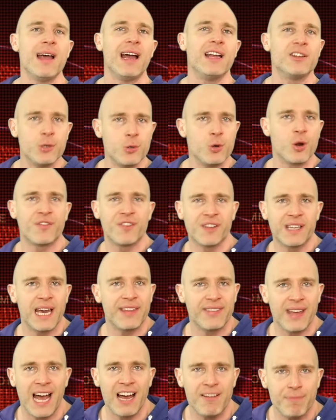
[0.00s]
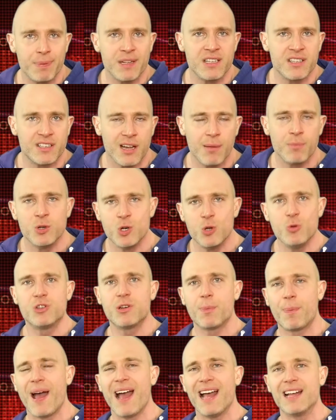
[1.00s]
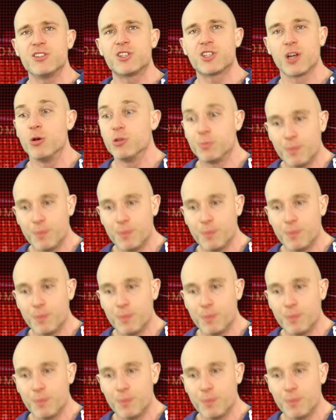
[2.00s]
And do not forget, there have been some New Japan shows,